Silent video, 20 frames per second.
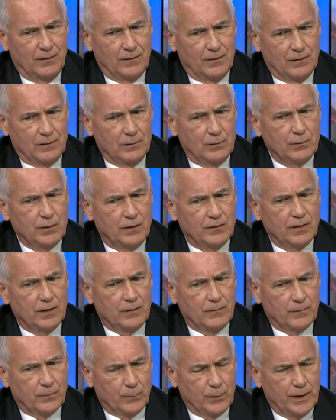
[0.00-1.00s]
the
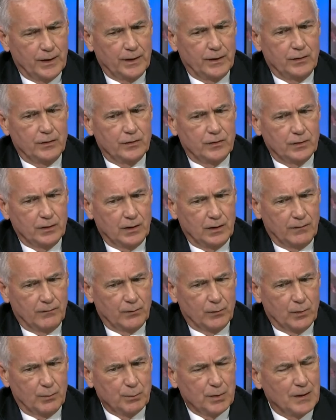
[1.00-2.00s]
lunatic fringe of
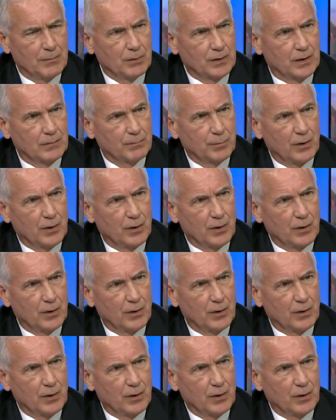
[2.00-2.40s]
the Republican